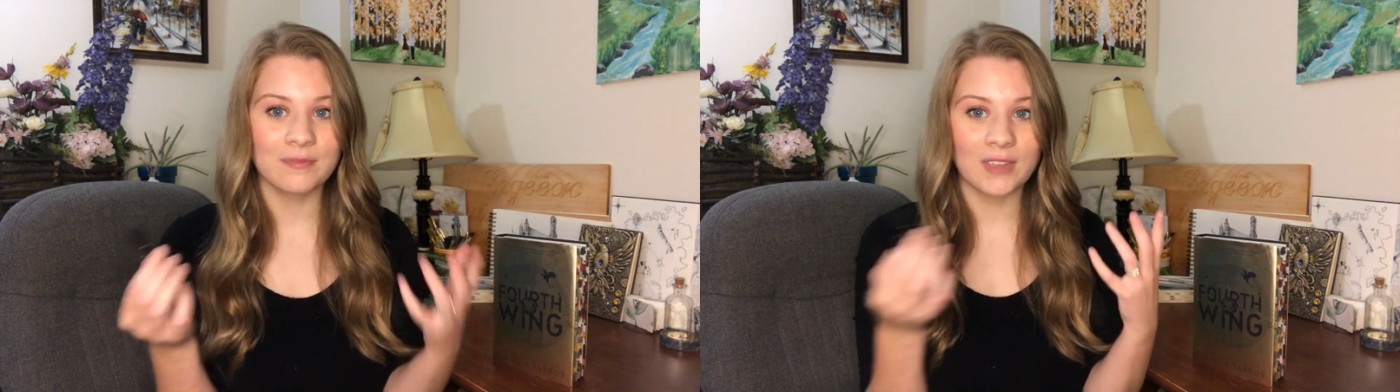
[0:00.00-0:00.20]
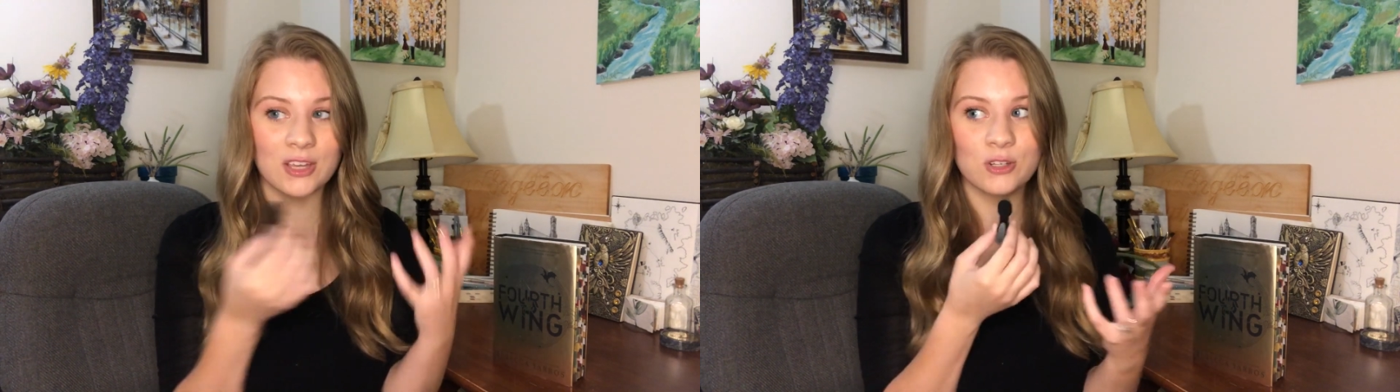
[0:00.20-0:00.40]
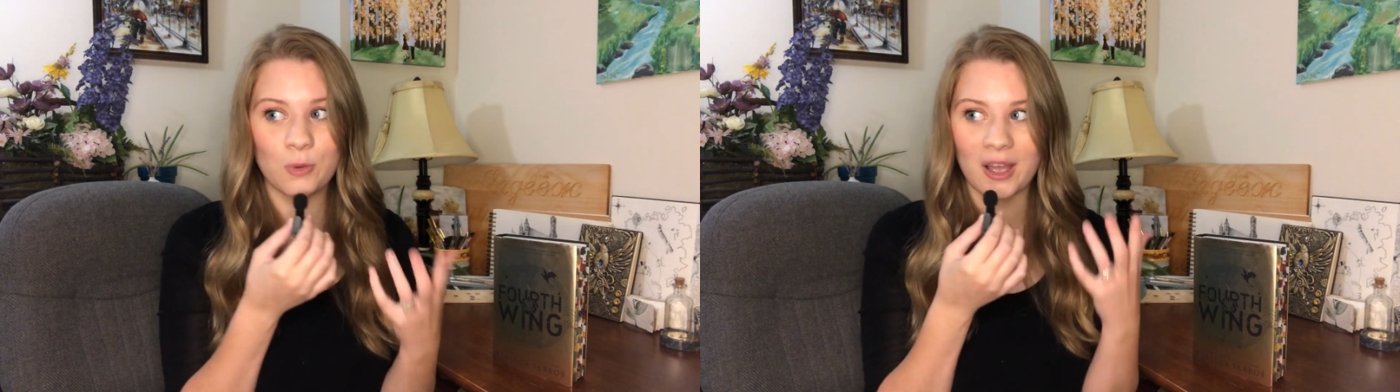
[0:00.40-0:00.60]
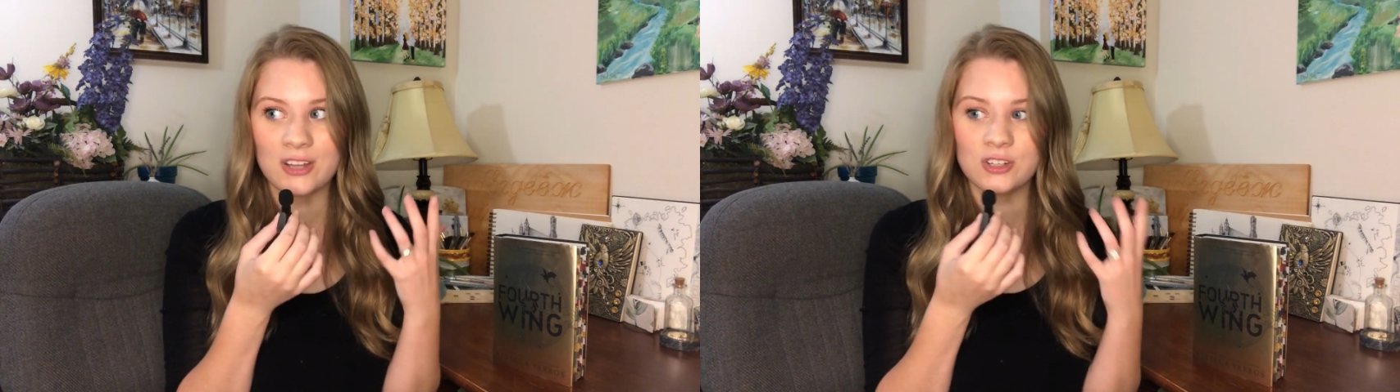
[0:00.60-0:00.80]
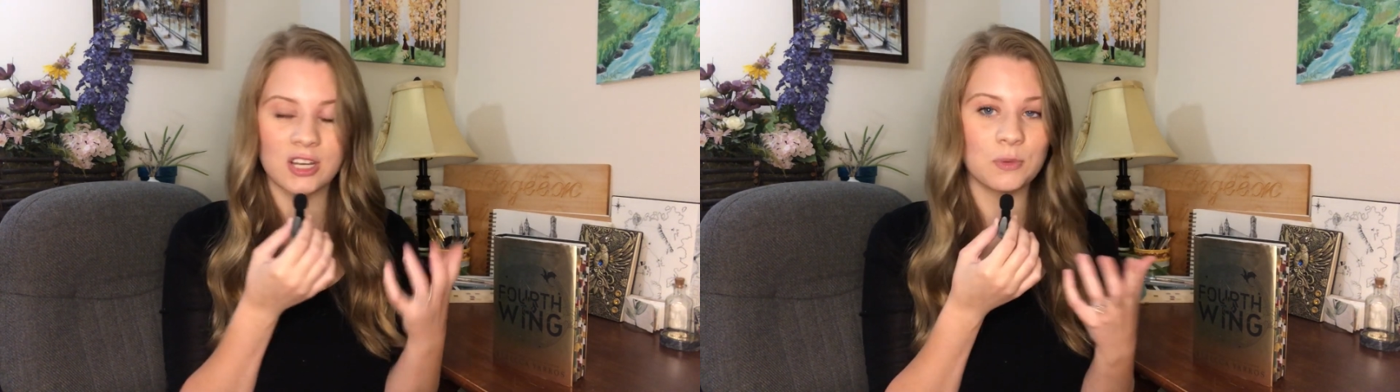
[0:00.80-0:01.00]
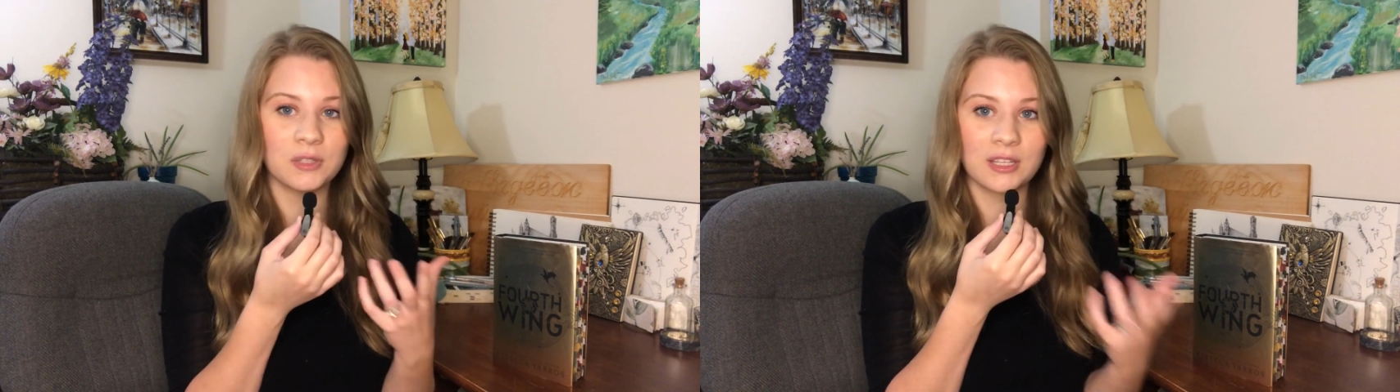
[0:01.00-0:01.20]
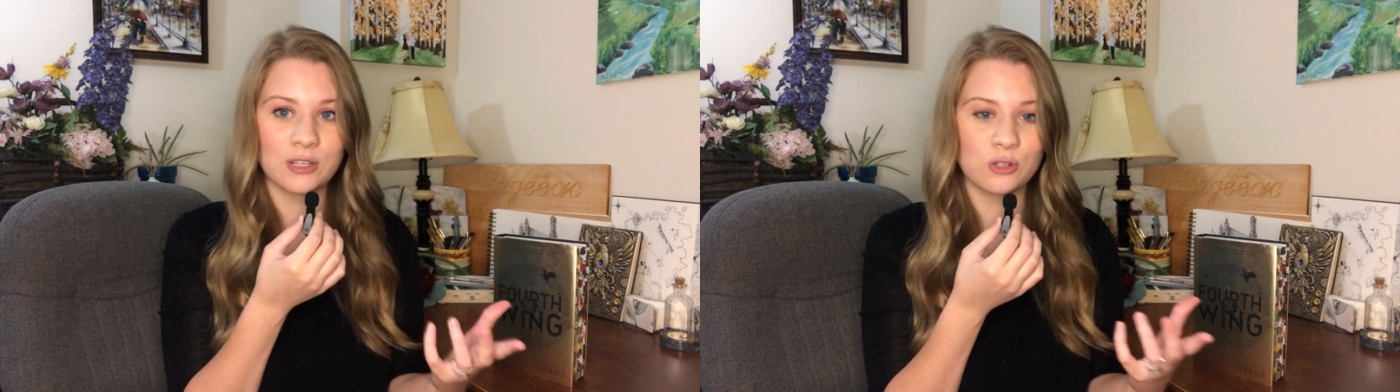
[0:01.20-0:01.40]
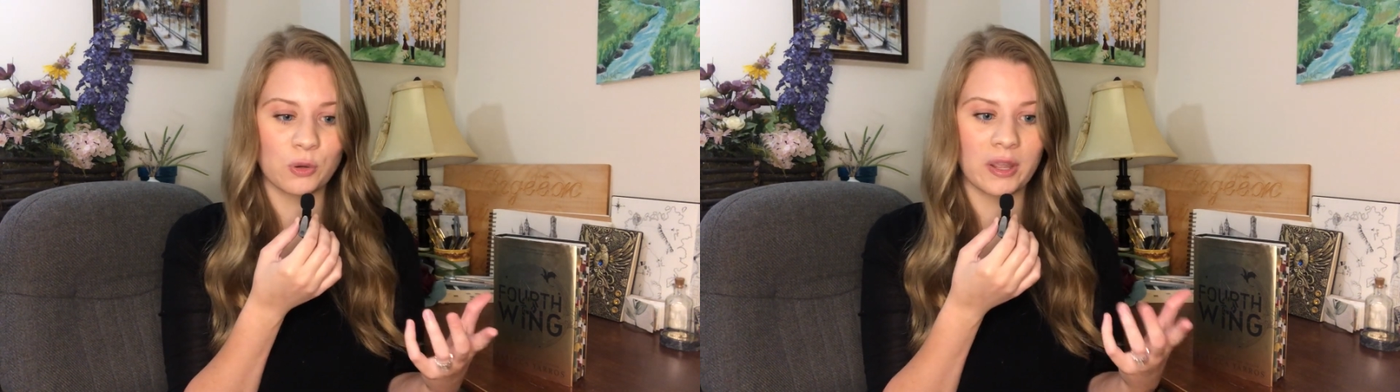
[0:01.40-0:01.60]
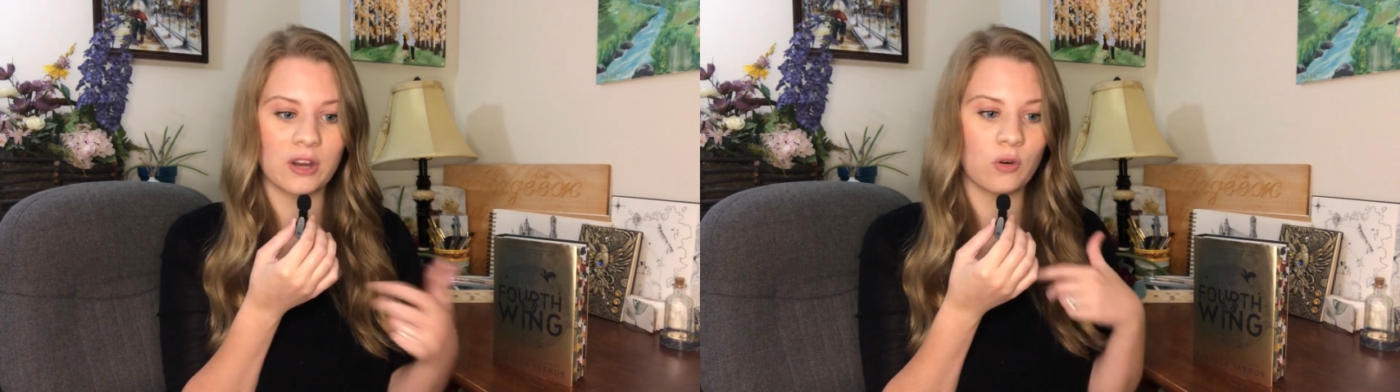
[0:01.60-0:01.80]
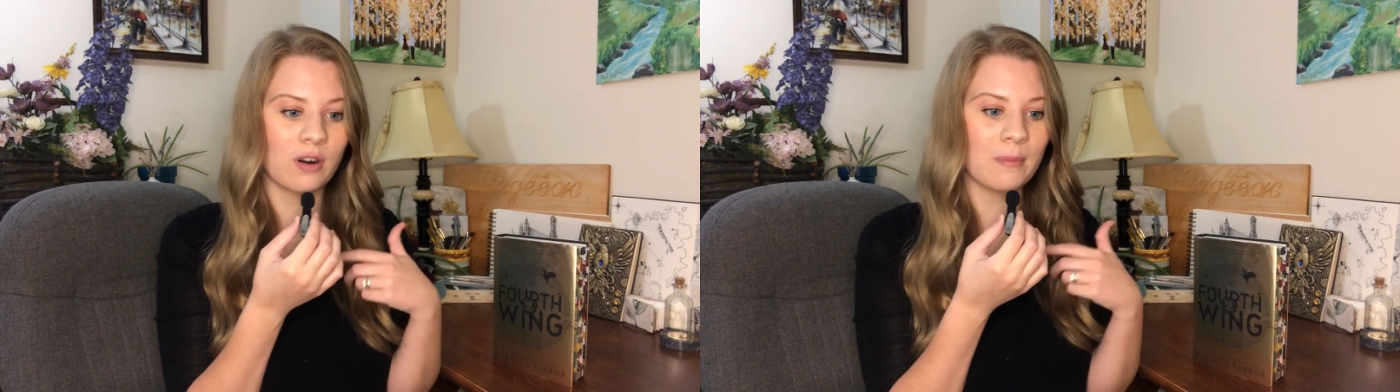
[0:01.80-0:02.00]
And do I genuinely enjoy it,
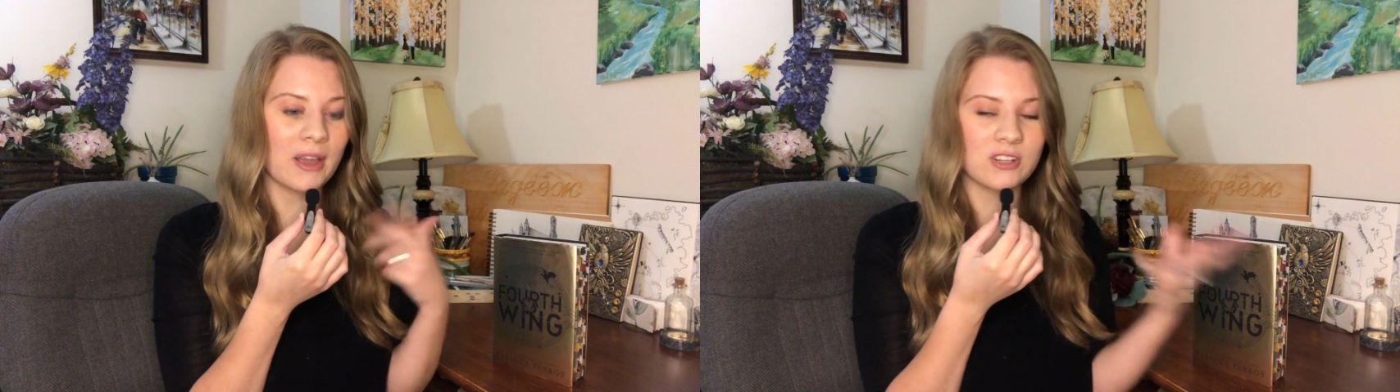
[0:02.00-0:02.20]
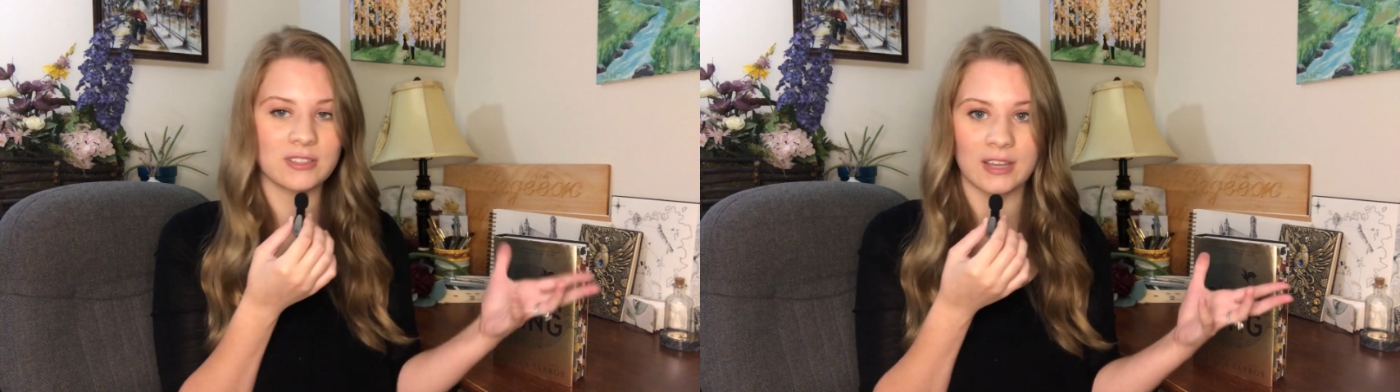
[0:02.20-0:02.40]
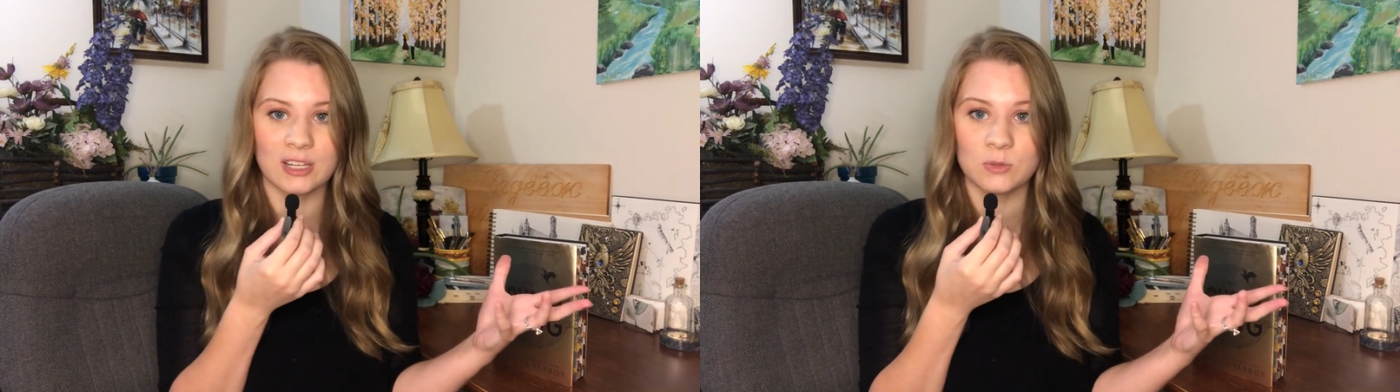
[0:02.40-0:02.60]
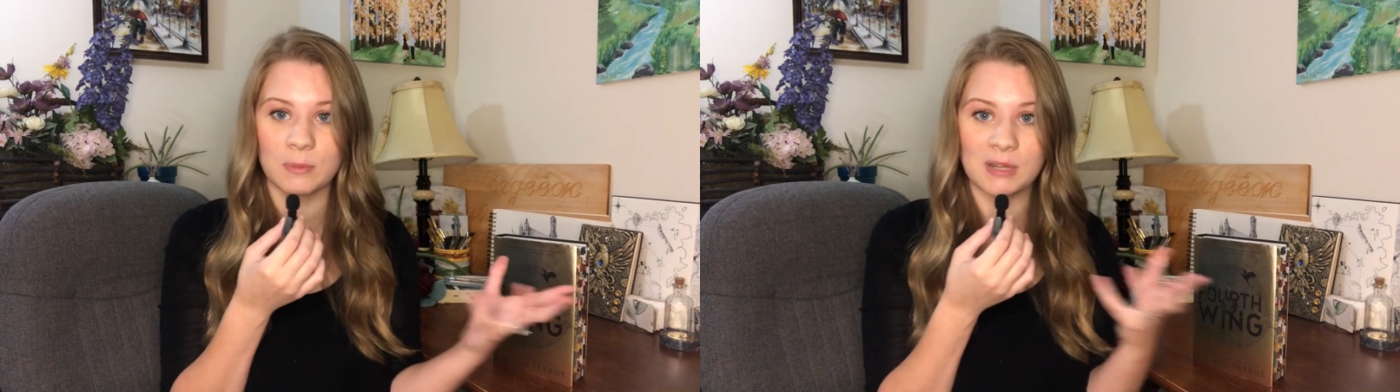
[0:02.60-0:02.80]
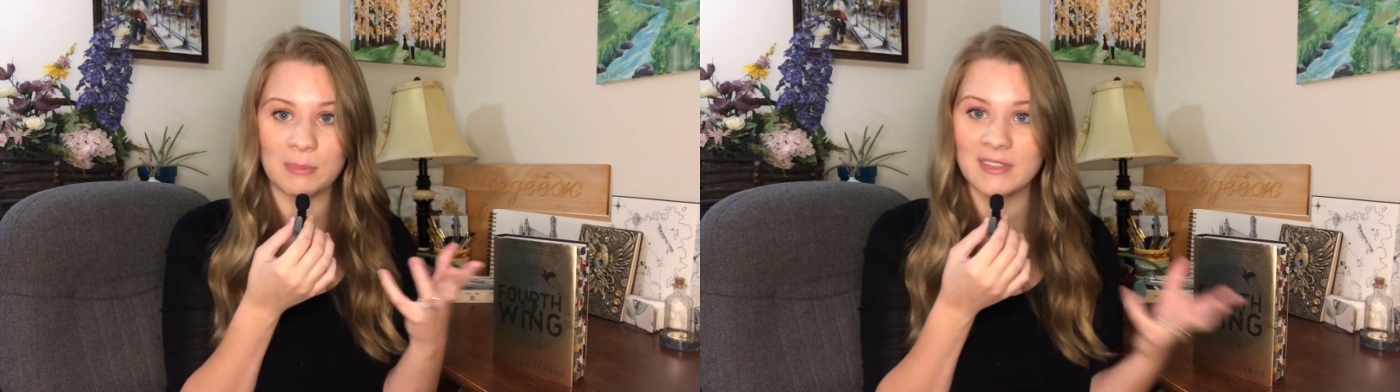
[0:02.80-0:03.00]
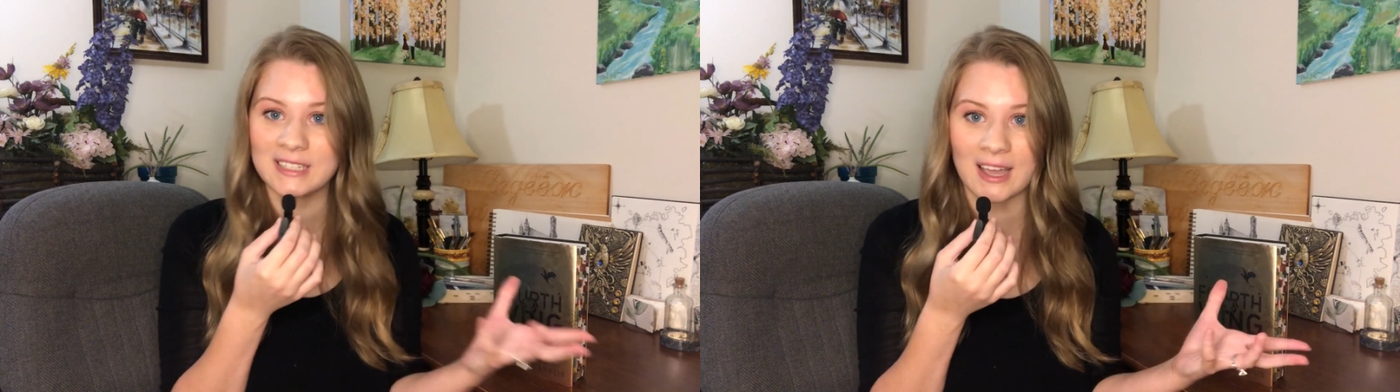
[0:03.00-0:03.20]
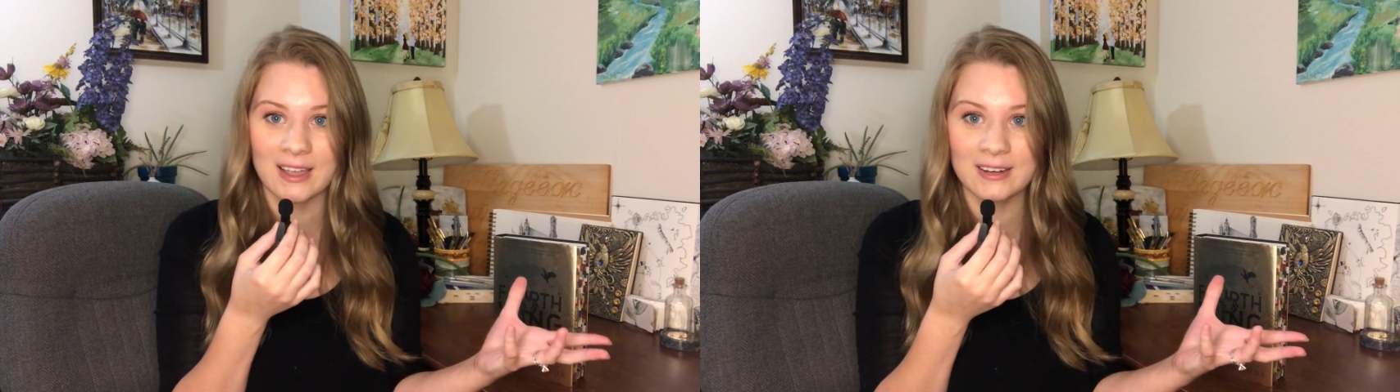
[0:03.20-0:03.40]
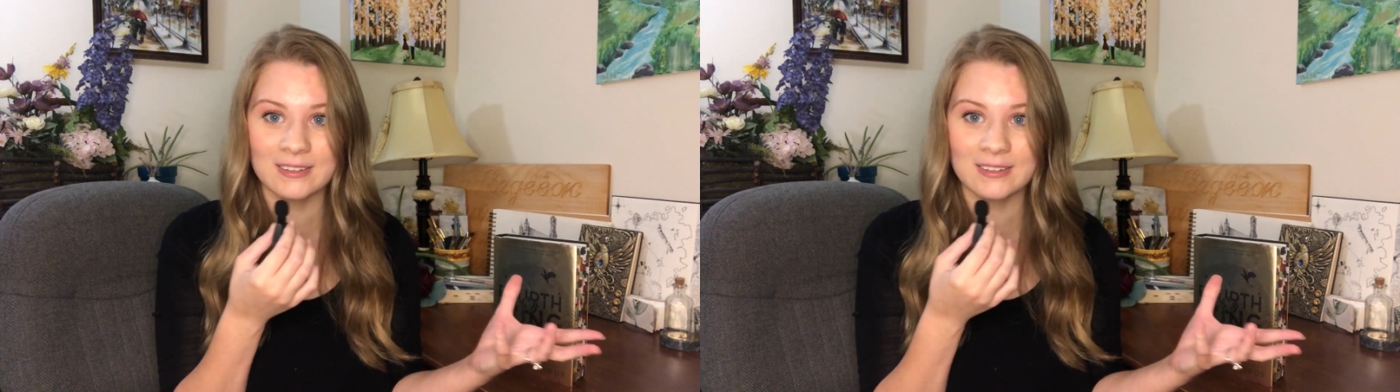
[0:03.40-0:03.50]
or am I just getting swept up in the tide?